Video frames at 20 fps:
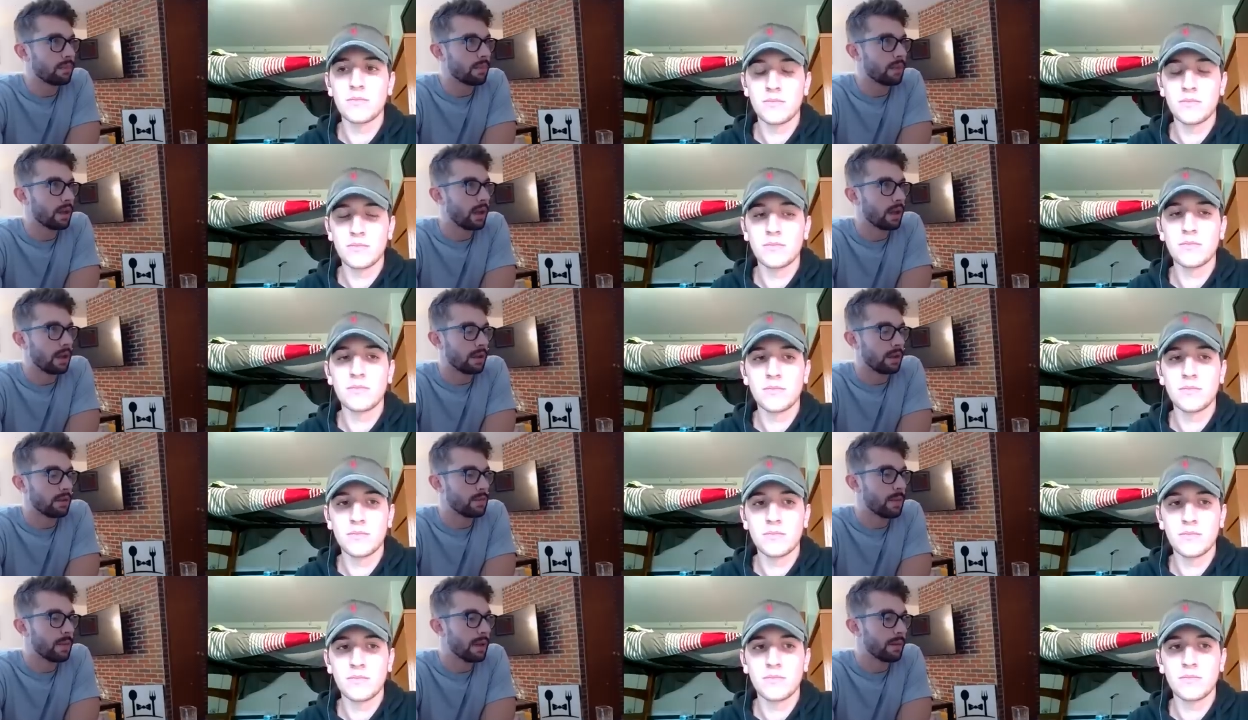Speaker 1: and
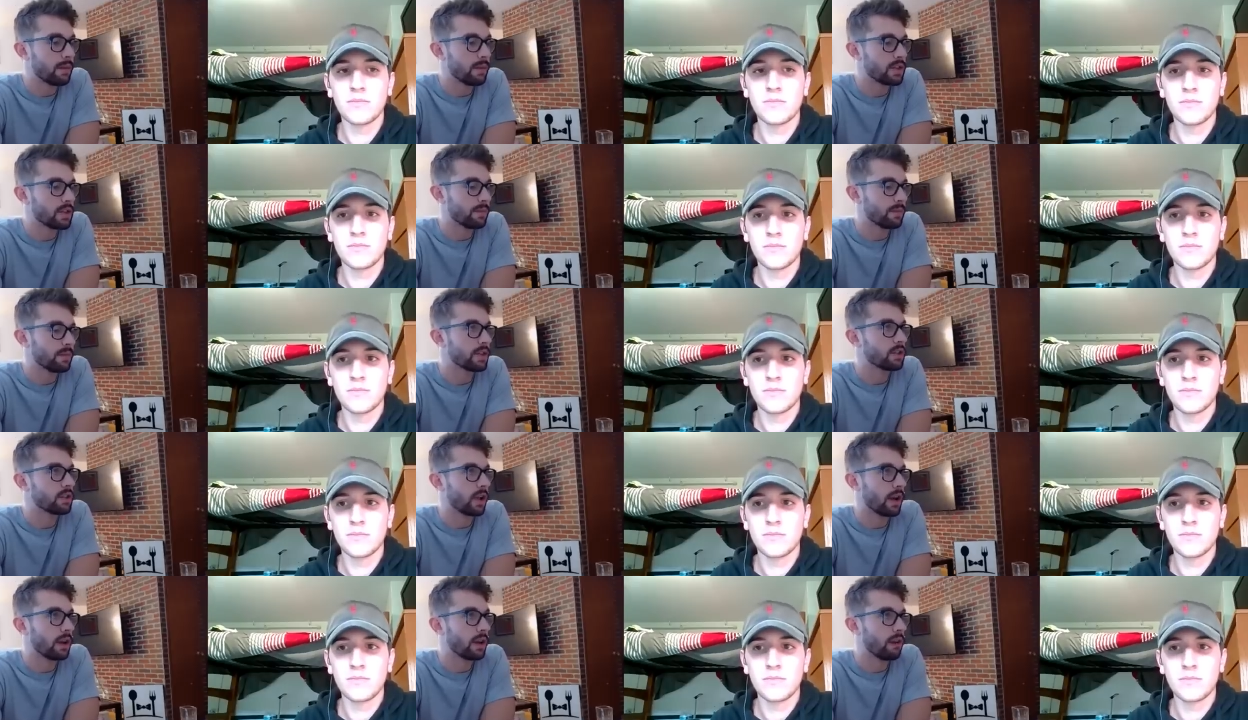it's maybe just me
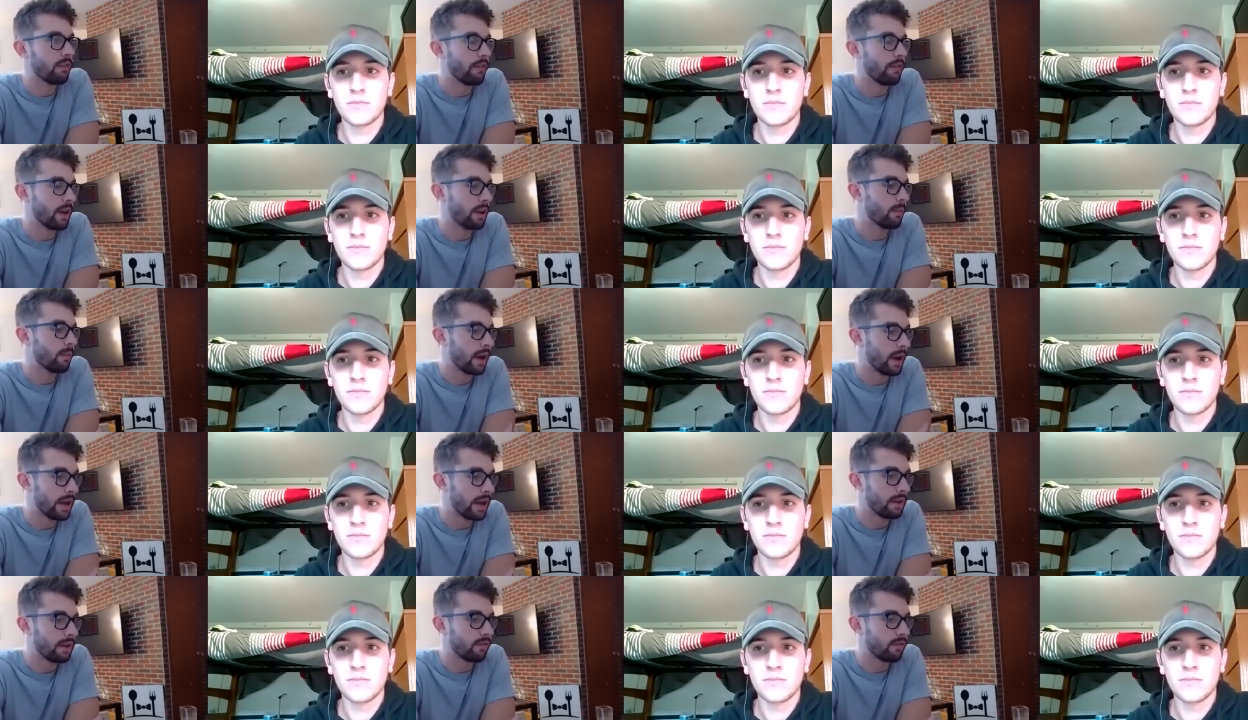trying to defend my hate